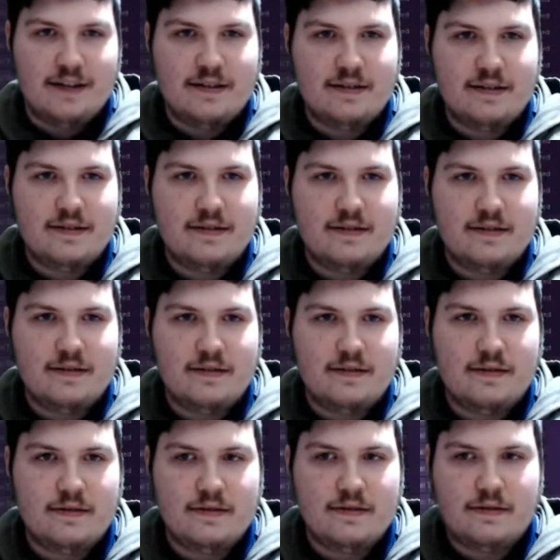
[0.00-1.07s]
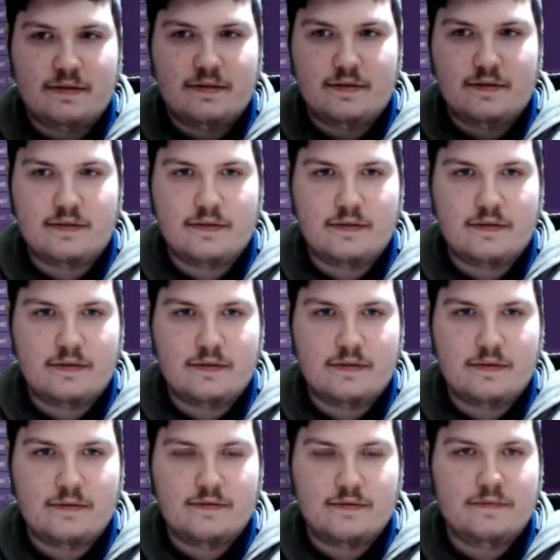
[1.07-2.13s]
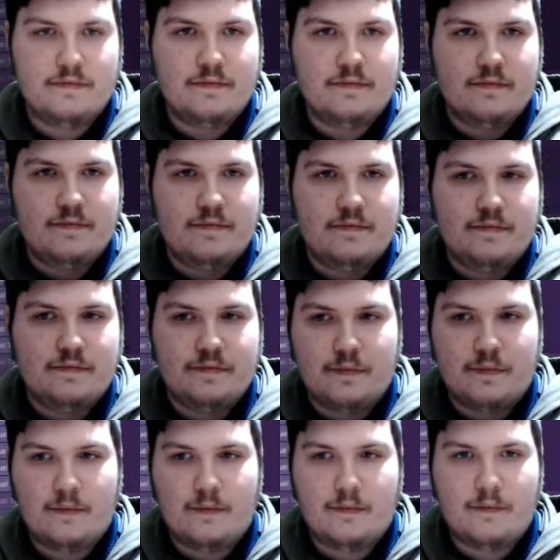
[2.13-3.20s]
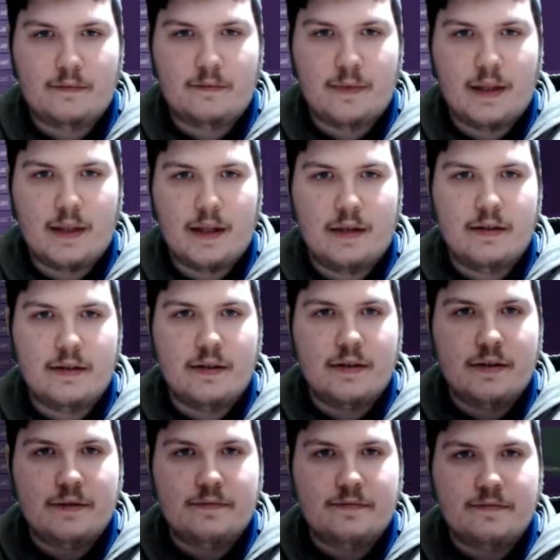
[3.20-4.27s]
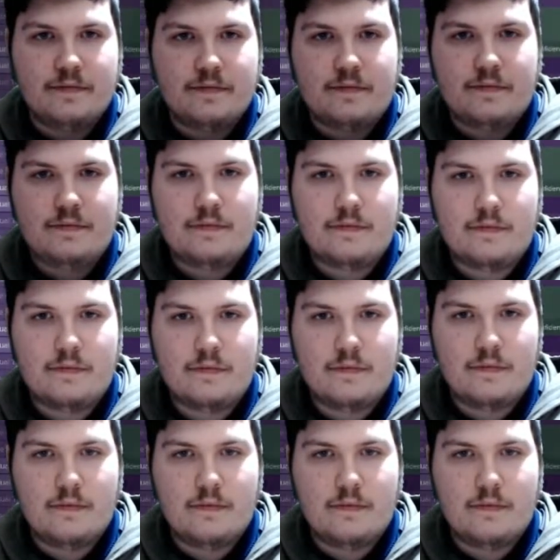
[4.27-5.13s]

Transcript: [no speech]